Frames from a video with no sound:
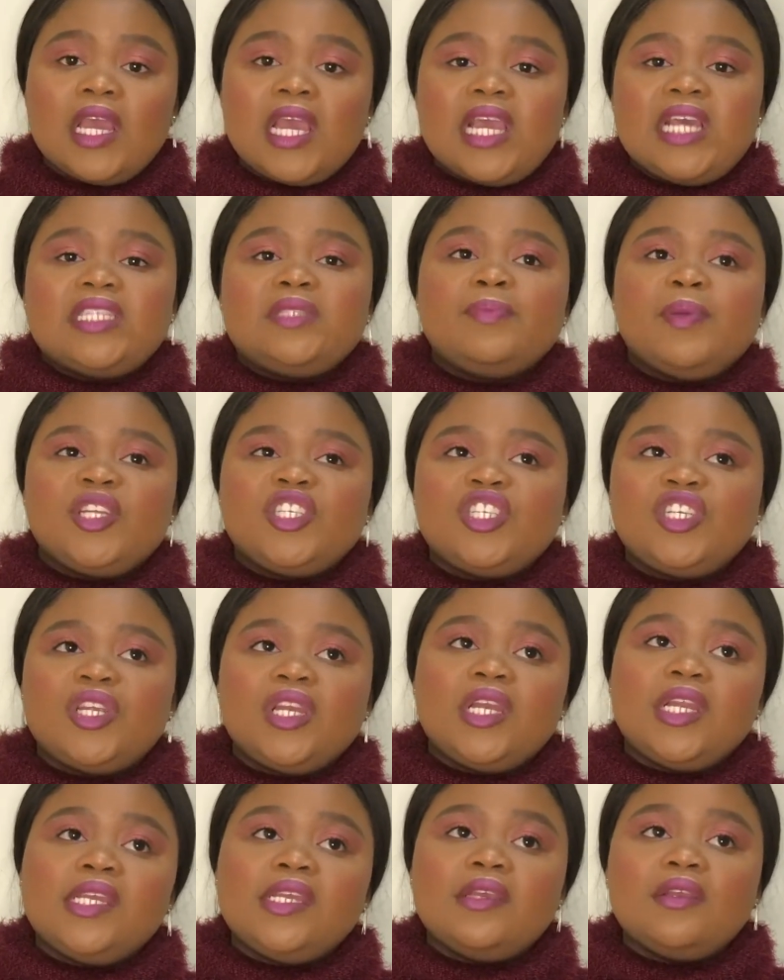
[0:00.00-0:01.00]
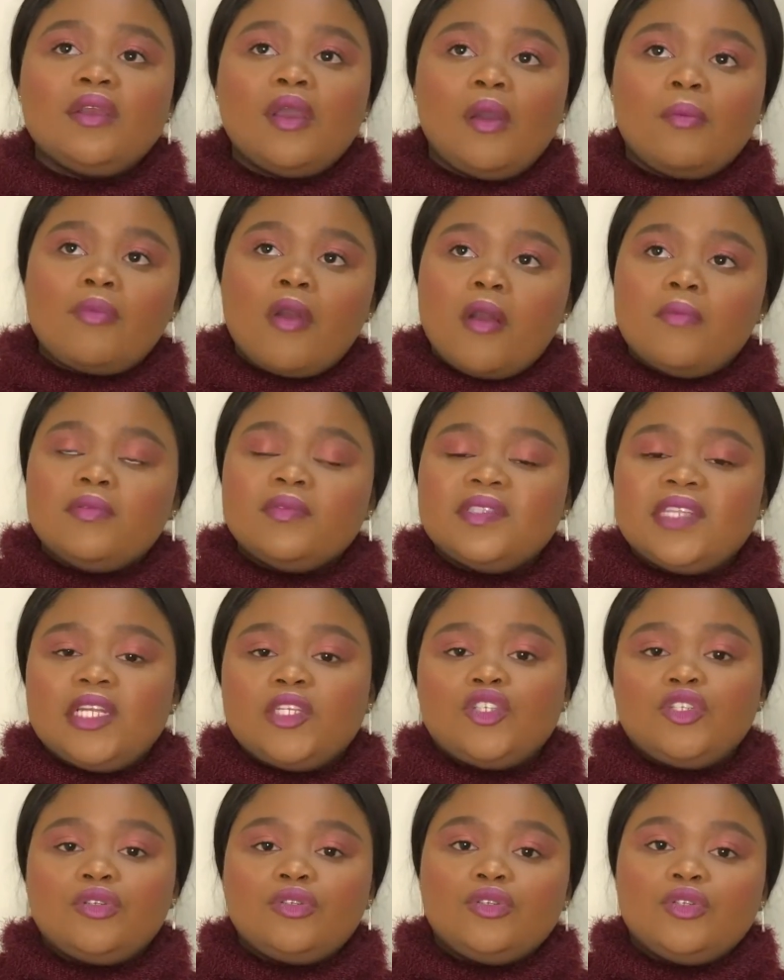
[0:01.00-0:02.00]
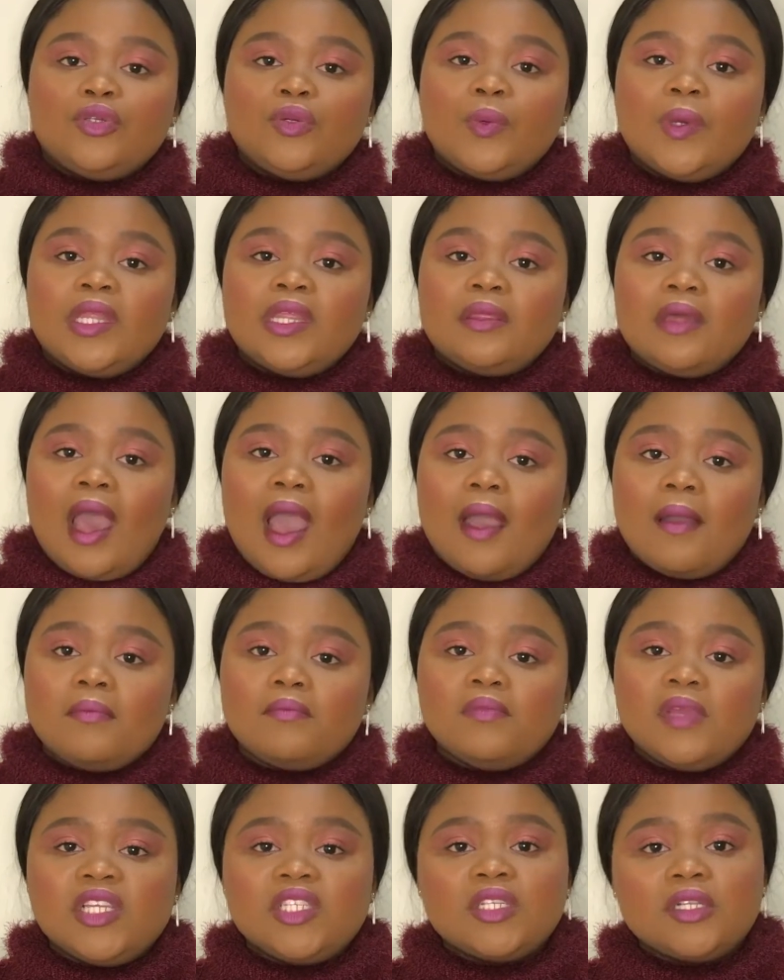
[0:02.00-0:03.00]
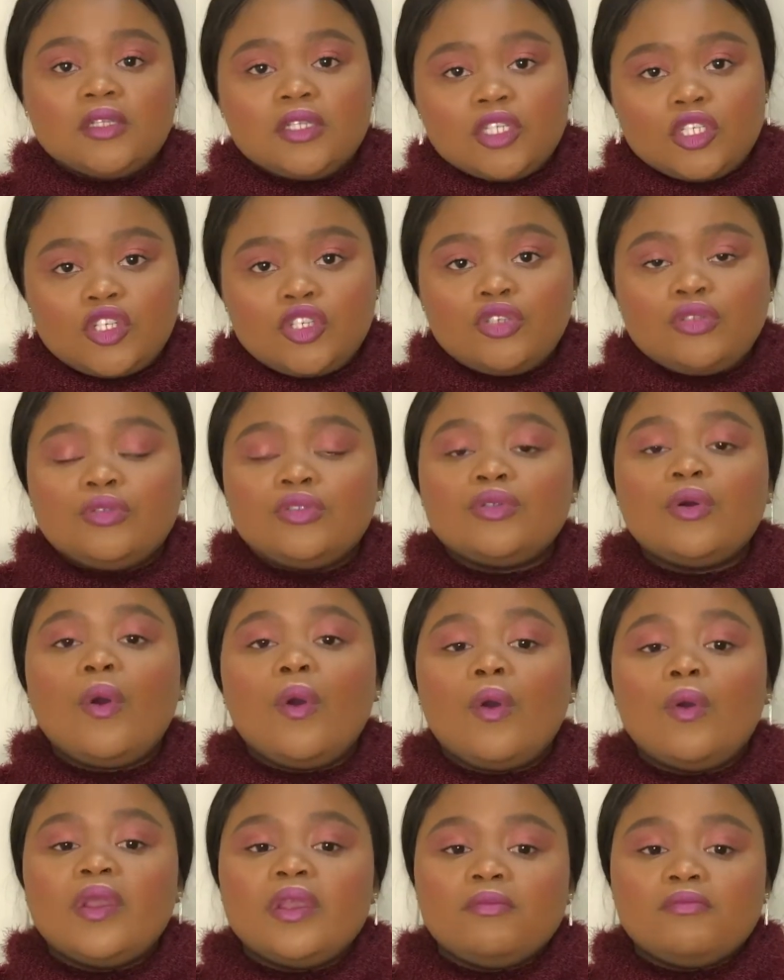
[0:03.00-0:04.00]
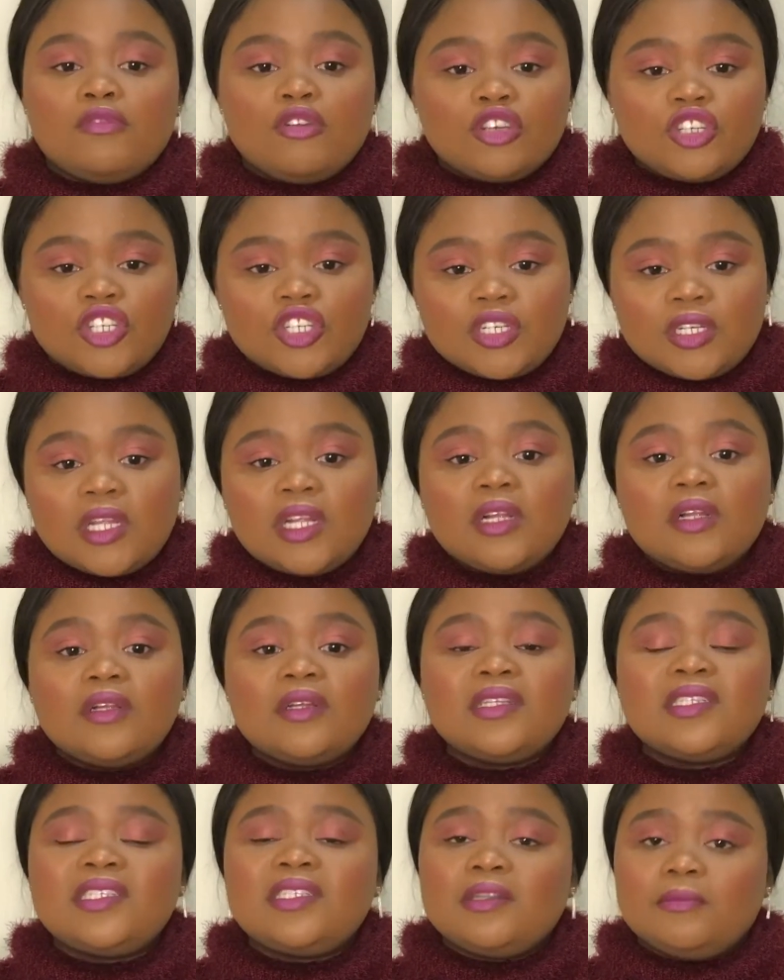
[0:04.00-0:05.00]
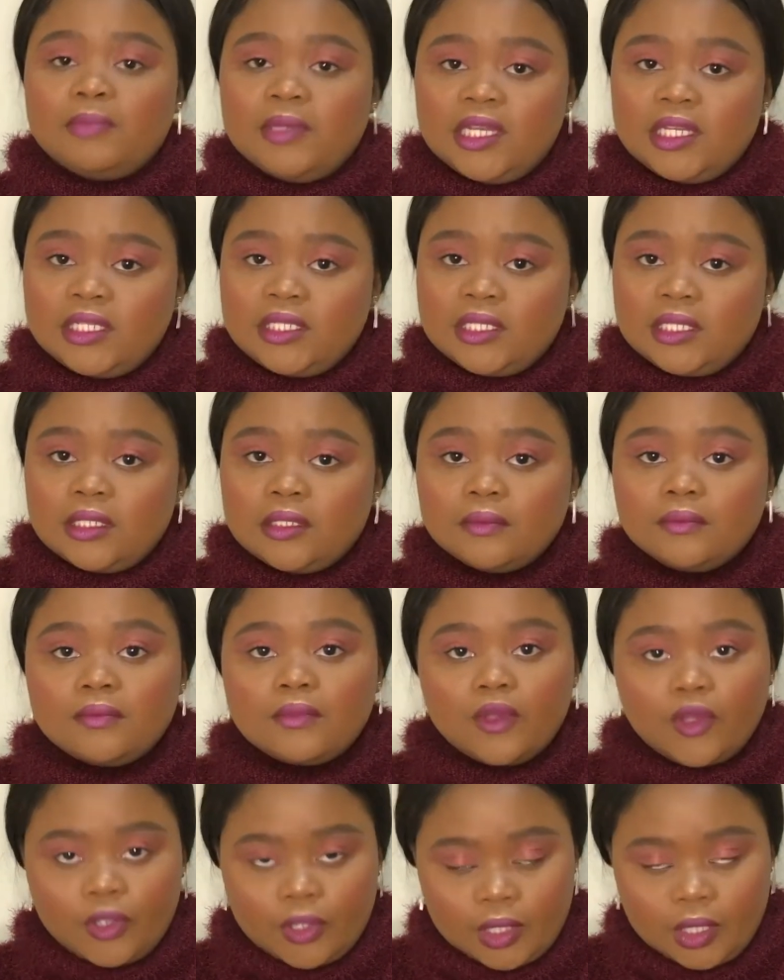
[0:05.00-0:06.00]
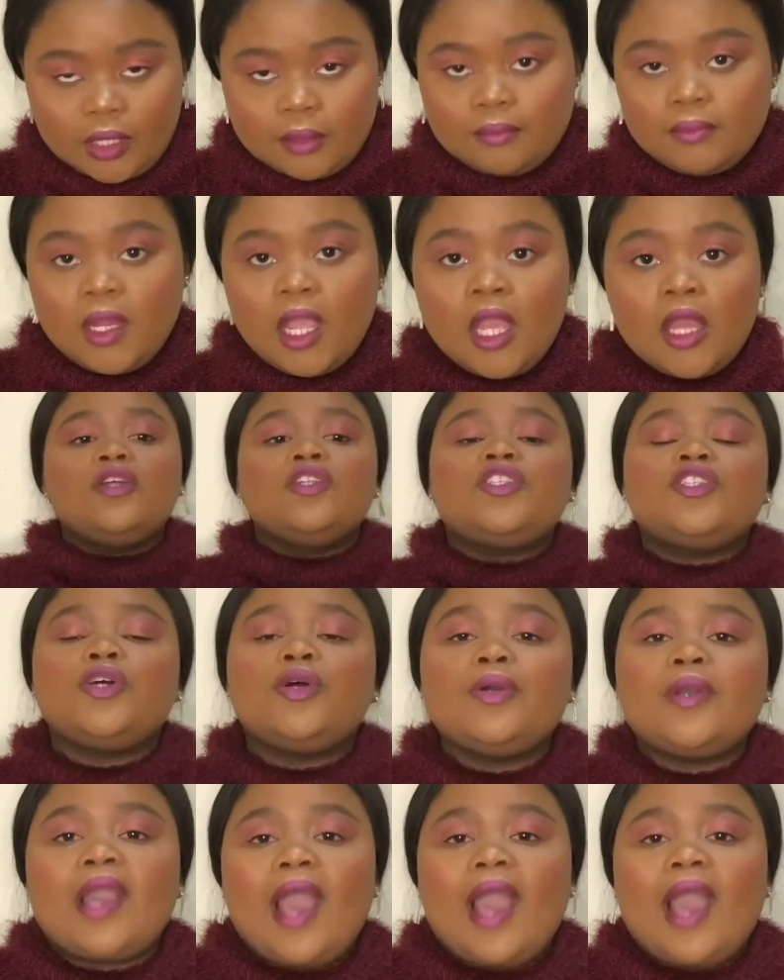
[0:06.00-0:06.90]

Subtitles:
especially problems that to do with mental issues or emotional stability. Okay, so